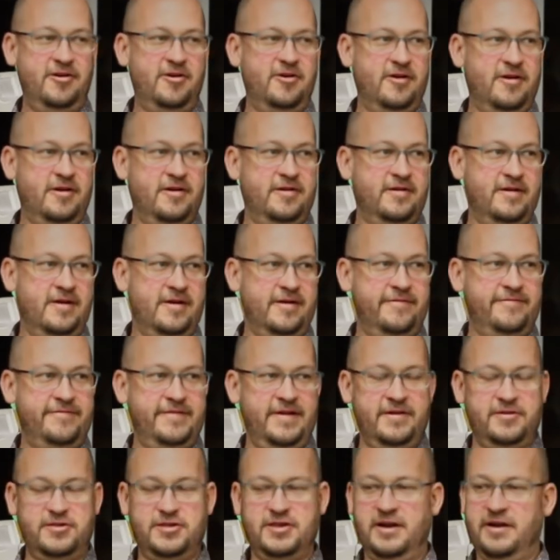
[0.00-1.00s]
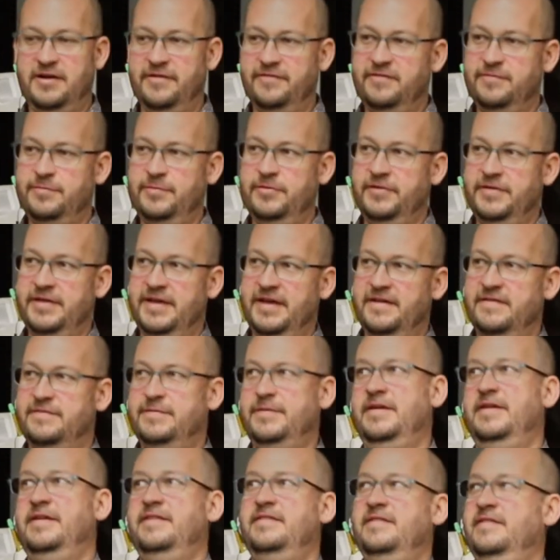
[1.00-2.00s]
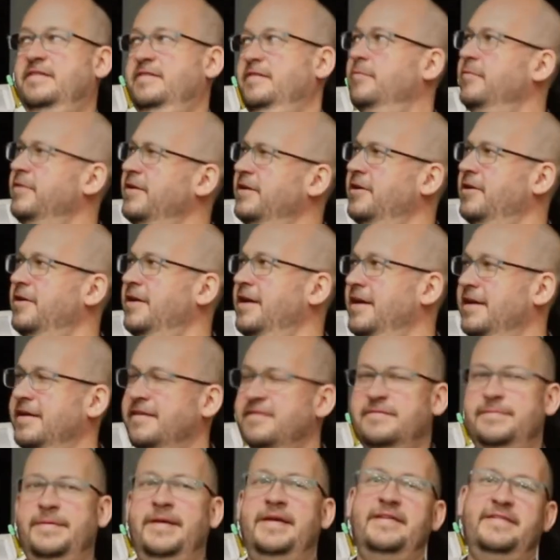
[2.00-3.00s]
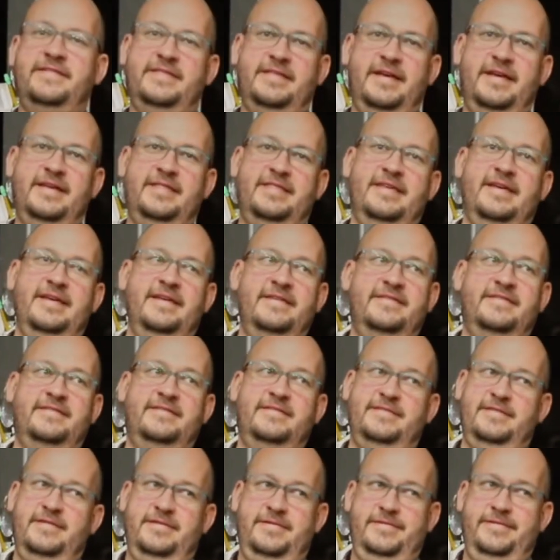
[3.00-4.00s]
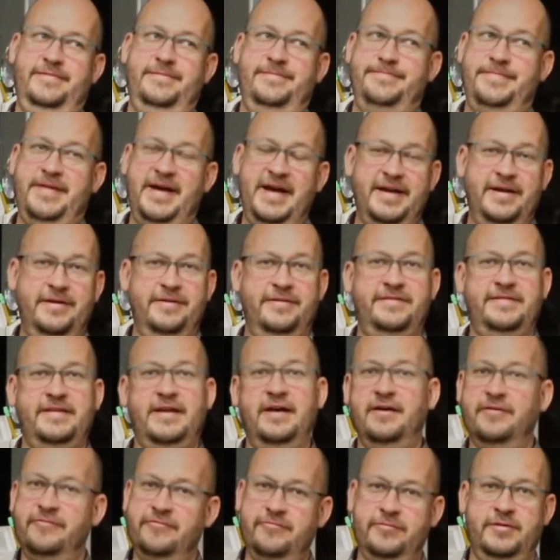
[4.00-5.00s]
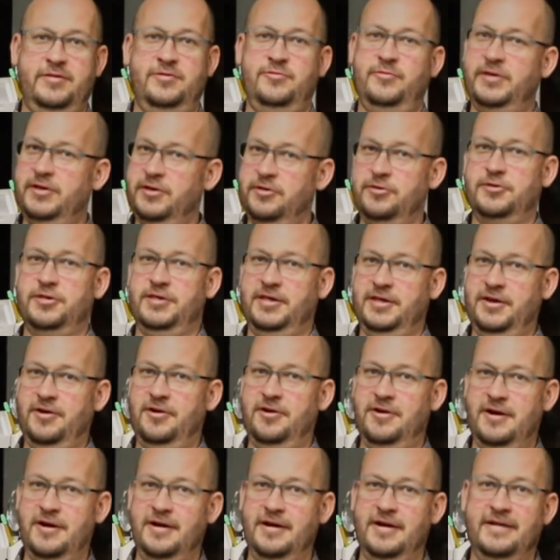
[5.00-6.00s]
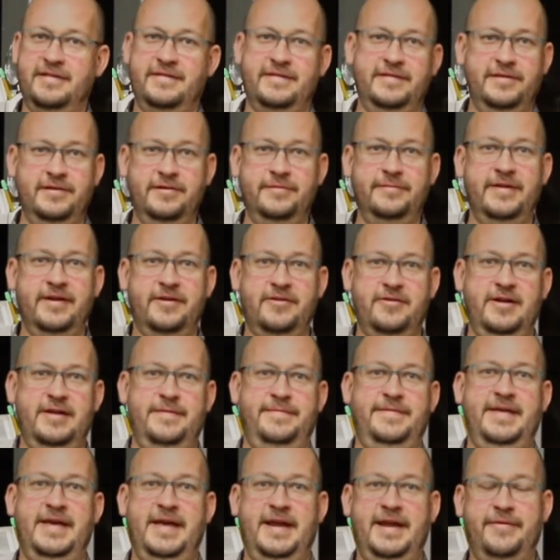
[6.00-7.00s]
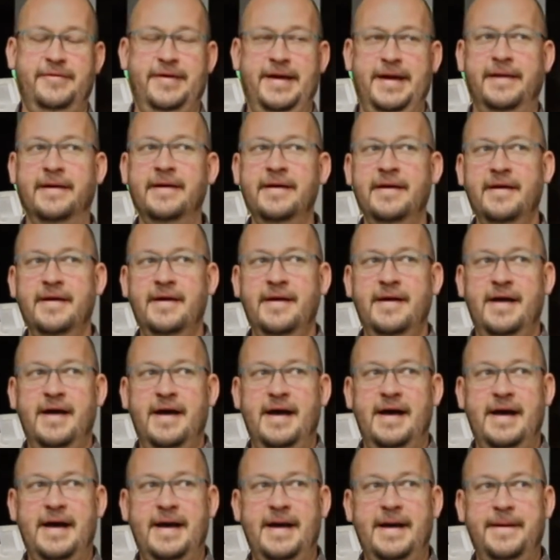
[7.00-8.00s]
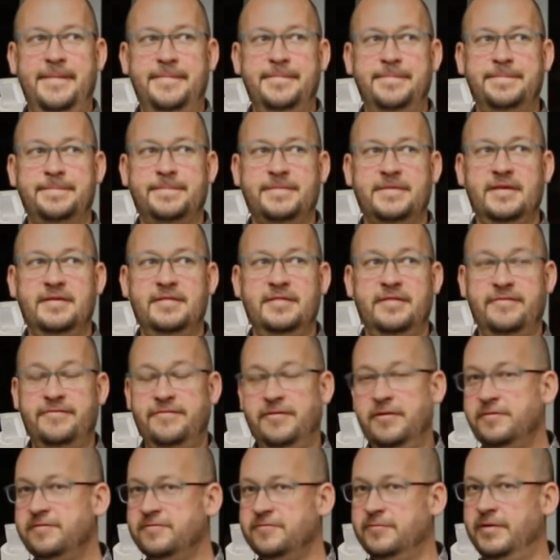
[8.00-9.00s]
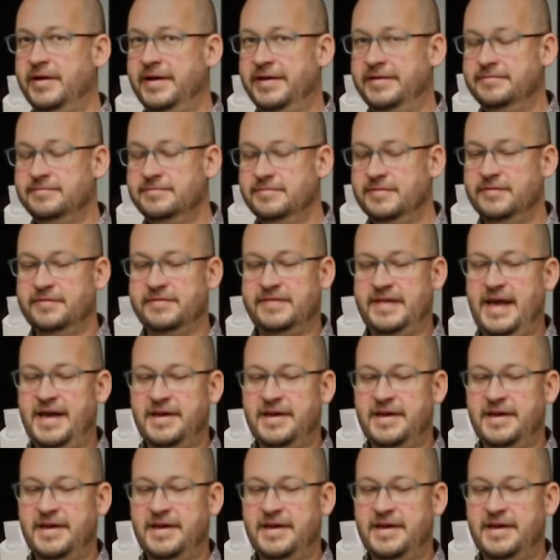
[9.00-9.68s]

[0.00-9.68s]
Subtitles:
our fair share of spooky experiences, and when you're in a space like this, by yourself, which we usually are, it's a little bit creepy anyway. The first one was